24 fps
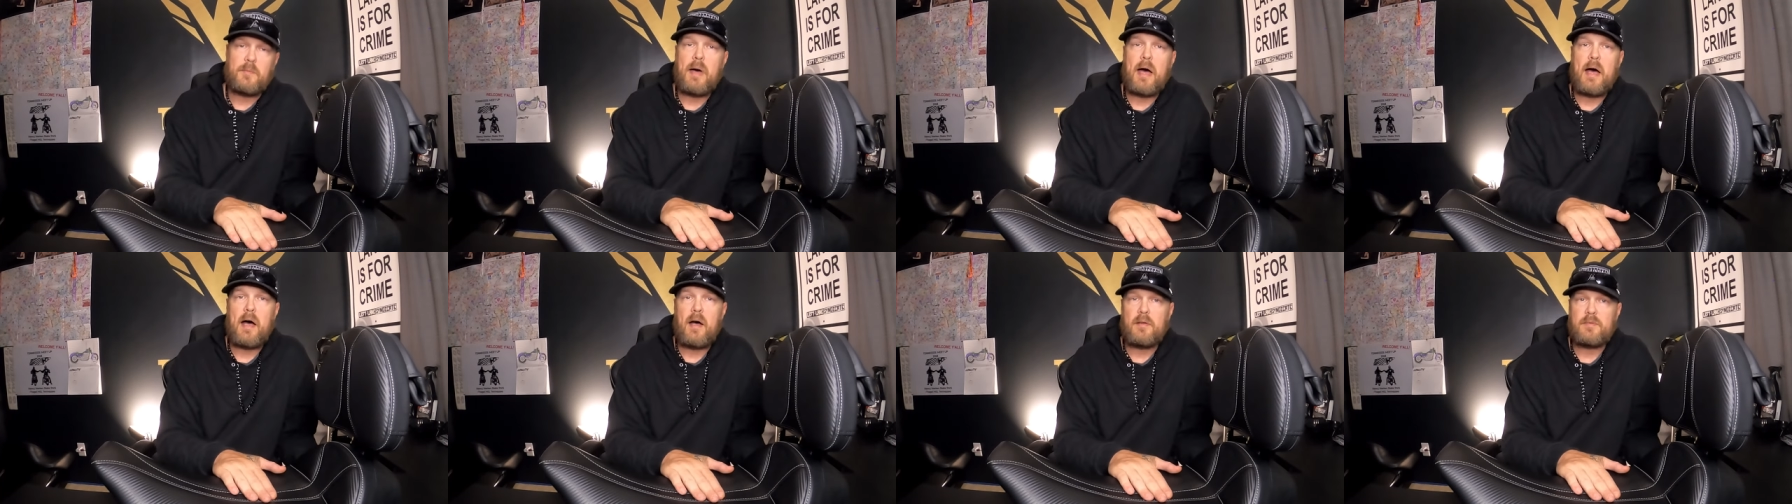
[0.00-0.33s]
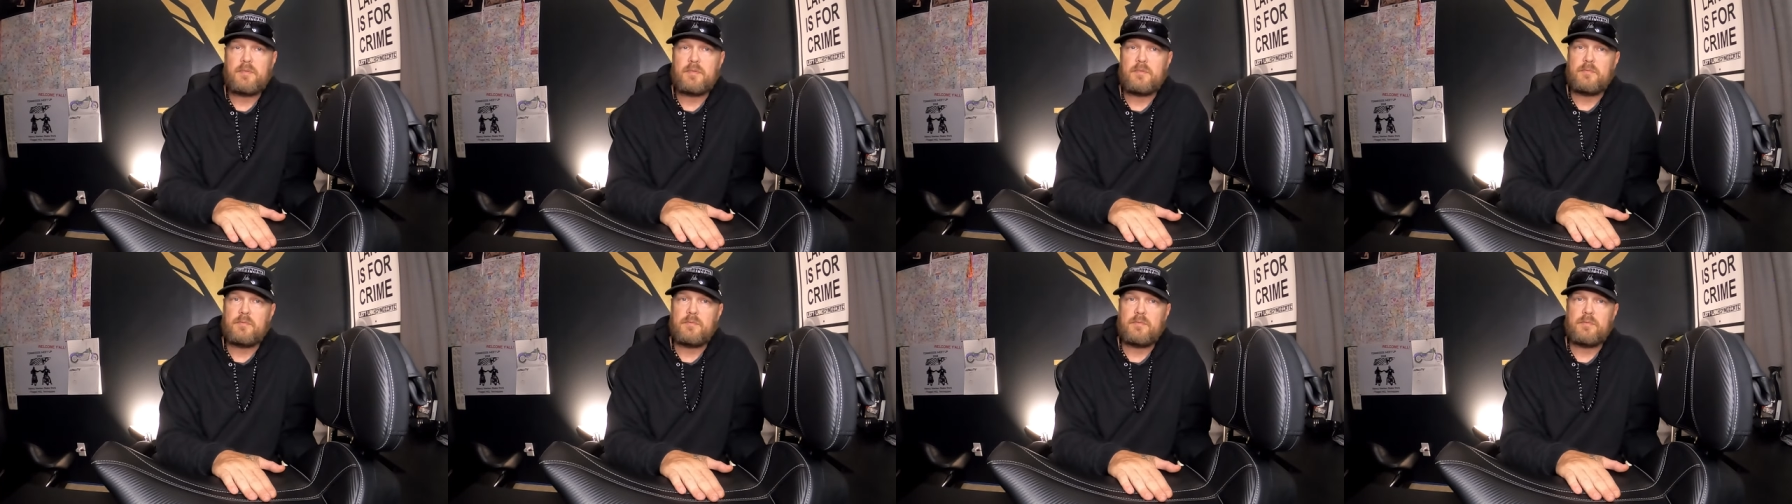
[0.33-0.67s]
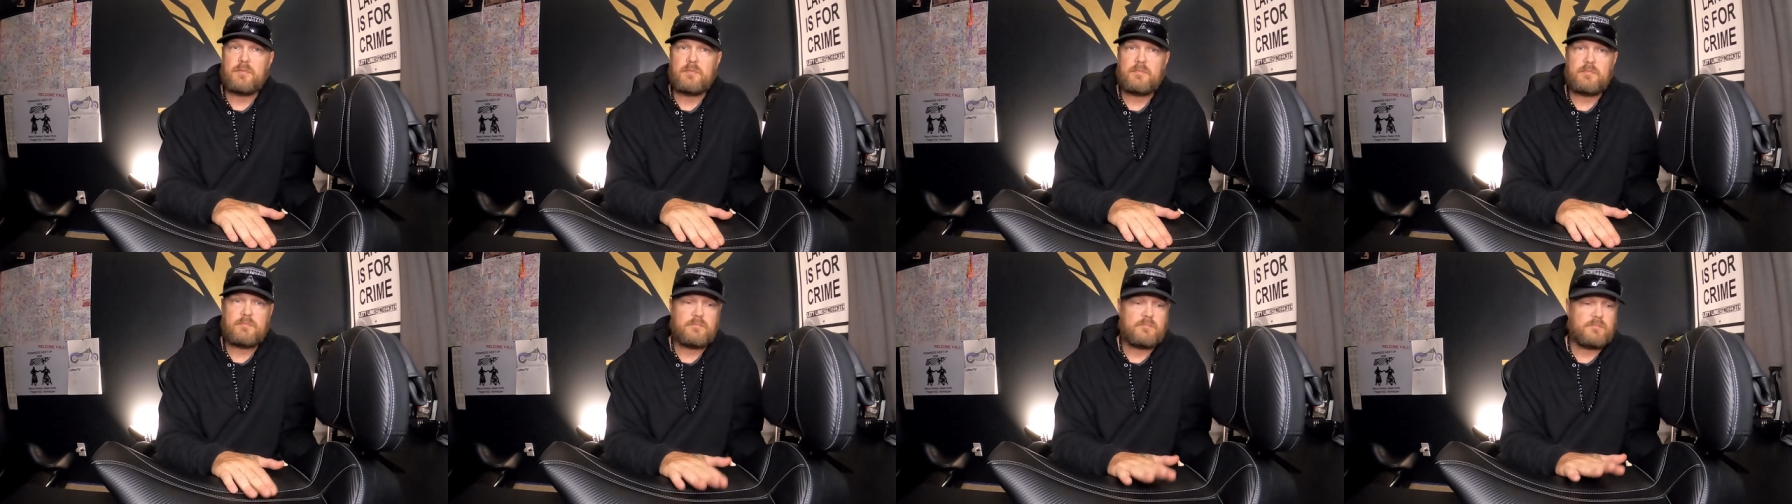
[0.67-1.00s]
miles and
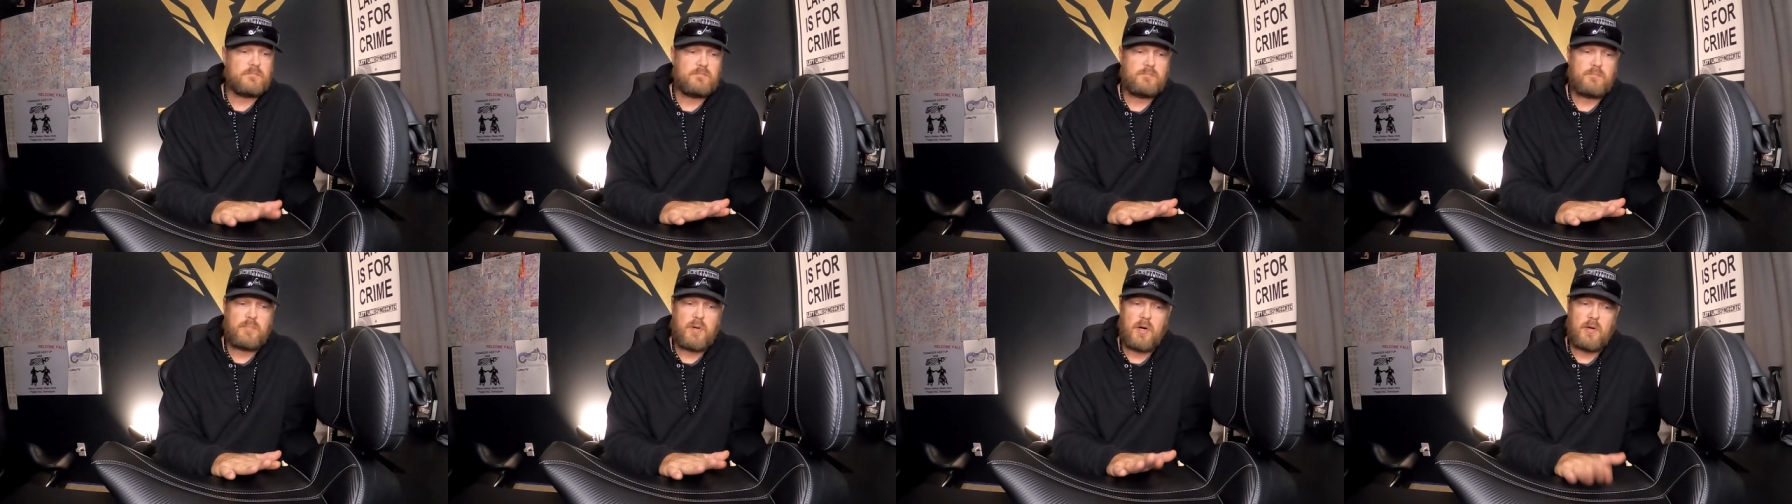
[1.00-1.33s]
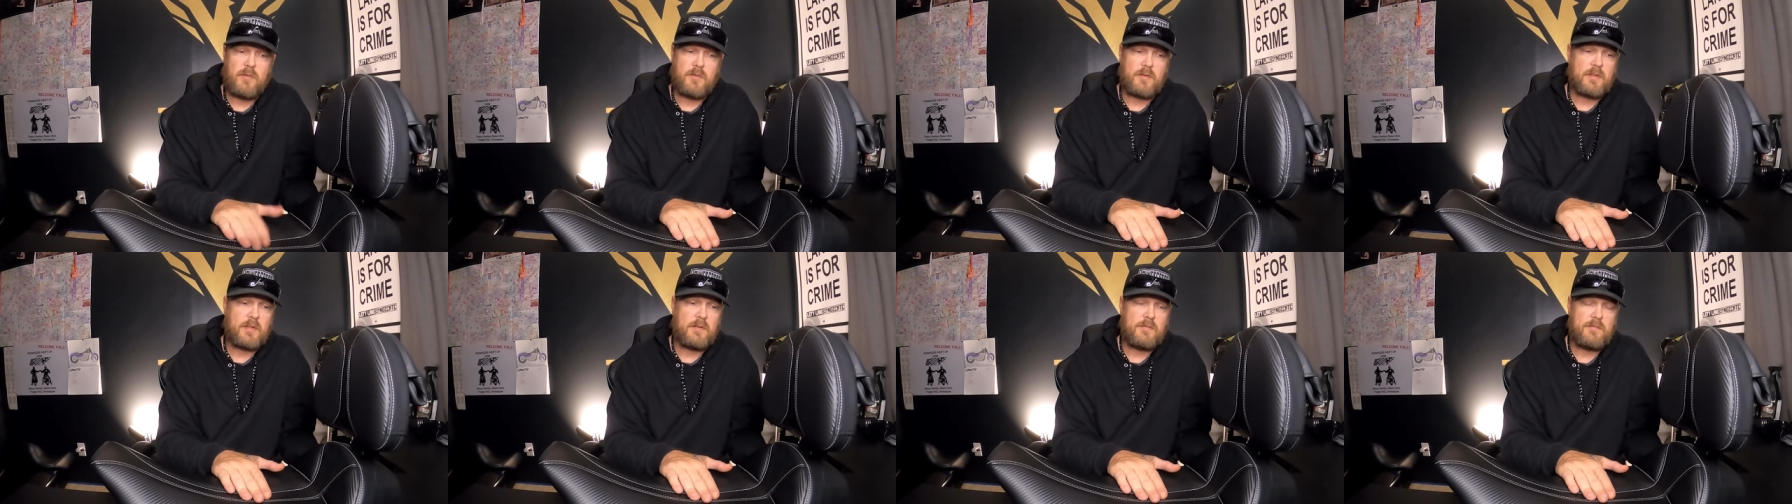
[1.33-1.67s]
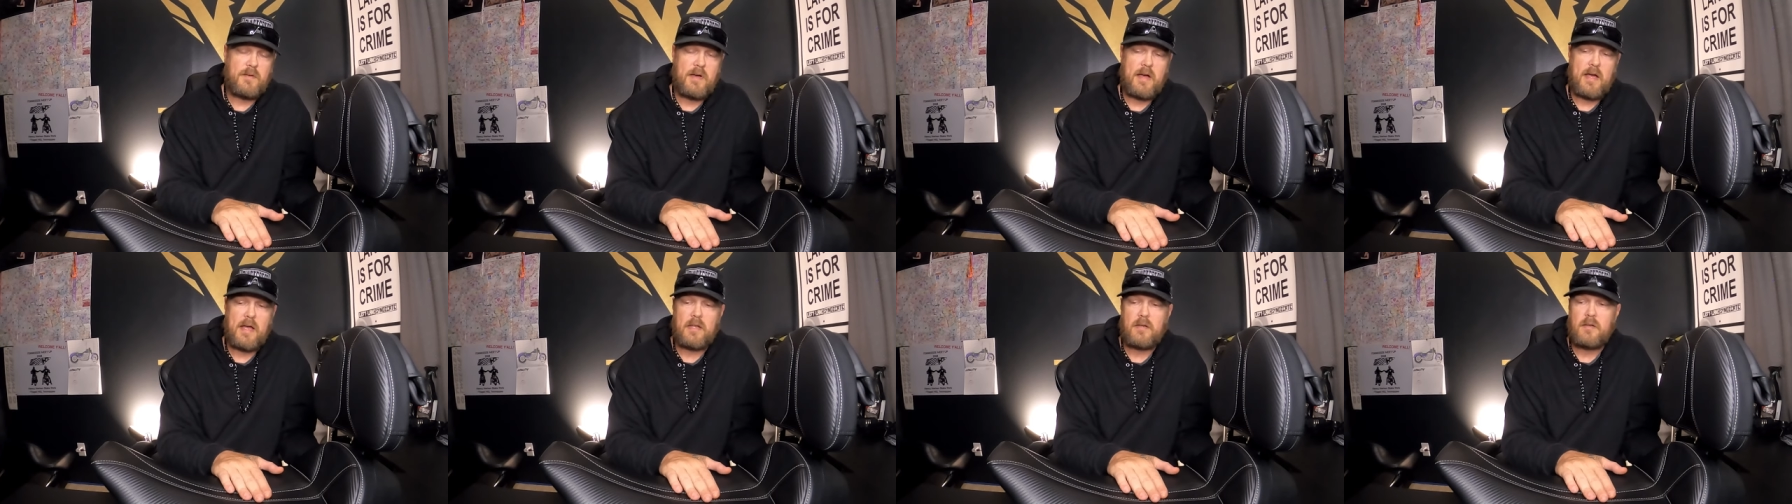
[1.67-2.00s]
was perfectly
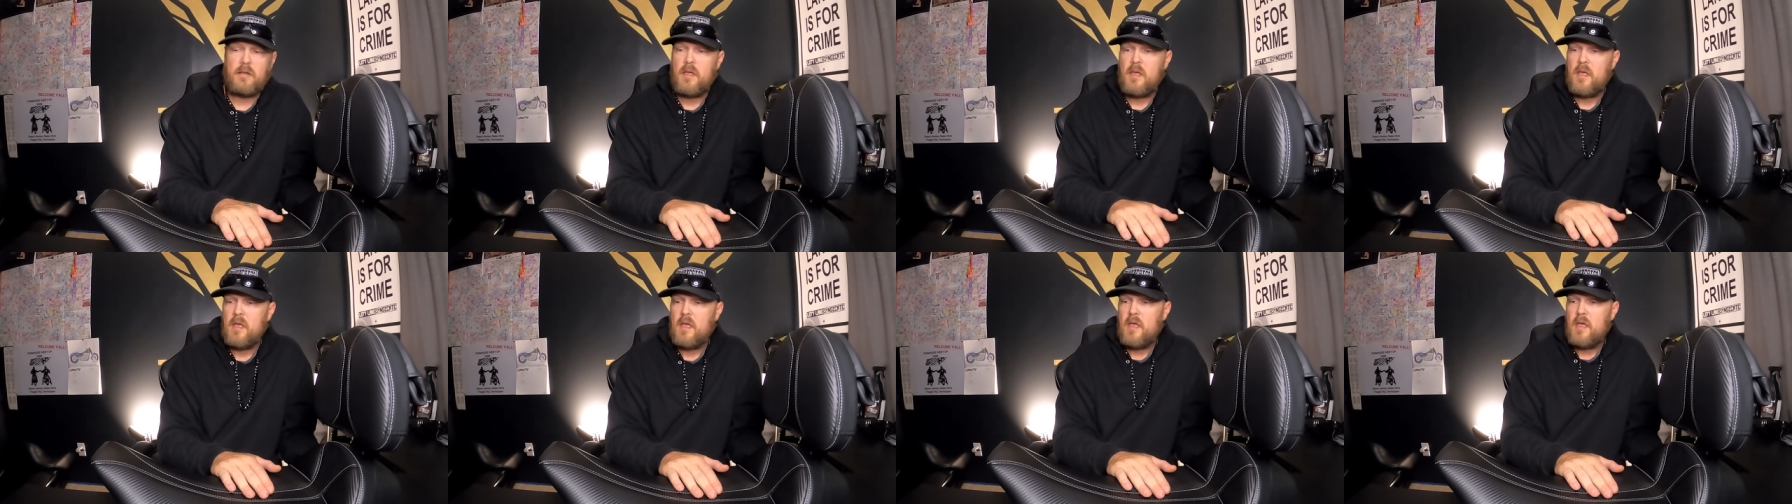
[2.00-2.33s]
fine.